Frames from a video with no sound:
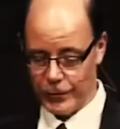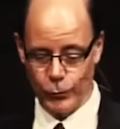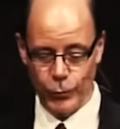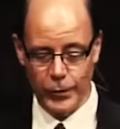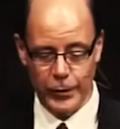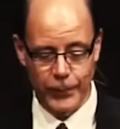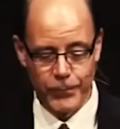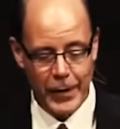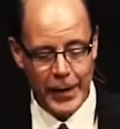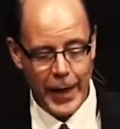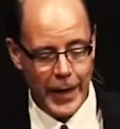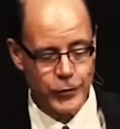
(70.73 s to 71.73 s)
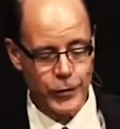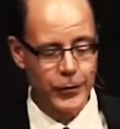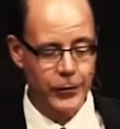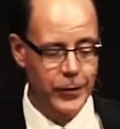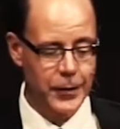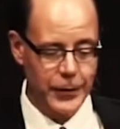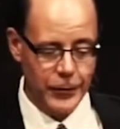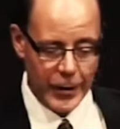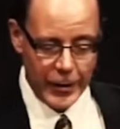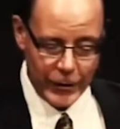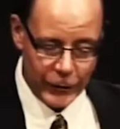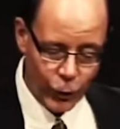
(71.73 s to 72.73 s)
and we're going to actually look at,
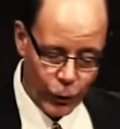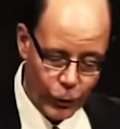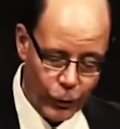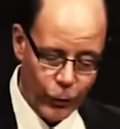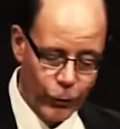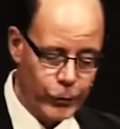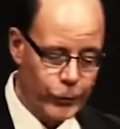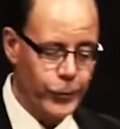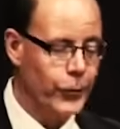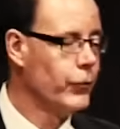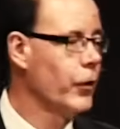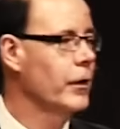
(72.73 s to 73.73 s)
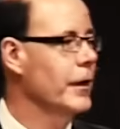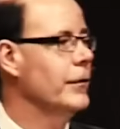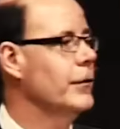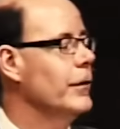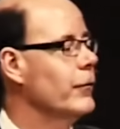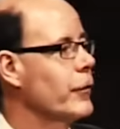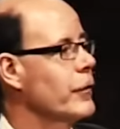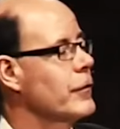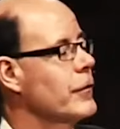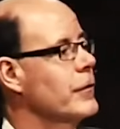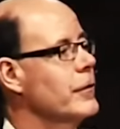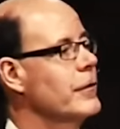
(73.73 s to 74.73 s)
at, the whole overview of all 18
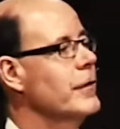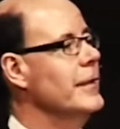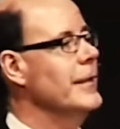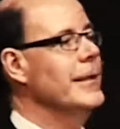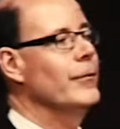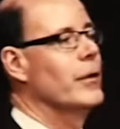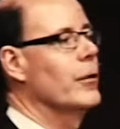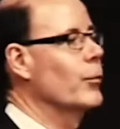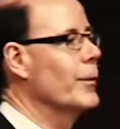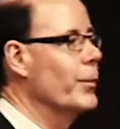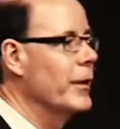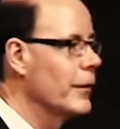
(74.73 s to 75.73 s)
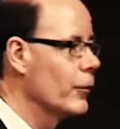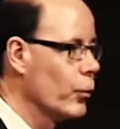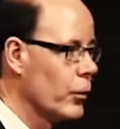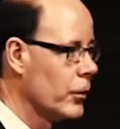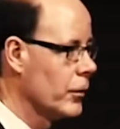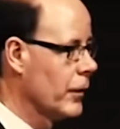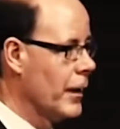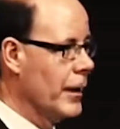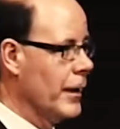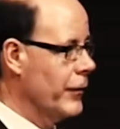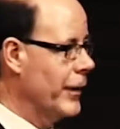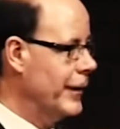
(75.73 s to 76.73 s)
verses and see even a repeated word
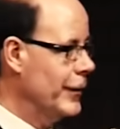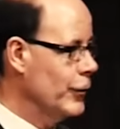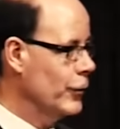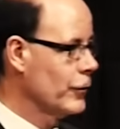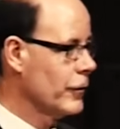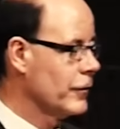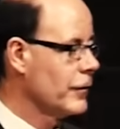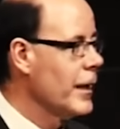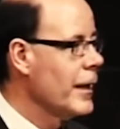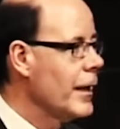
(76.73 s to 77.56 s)
that he uses.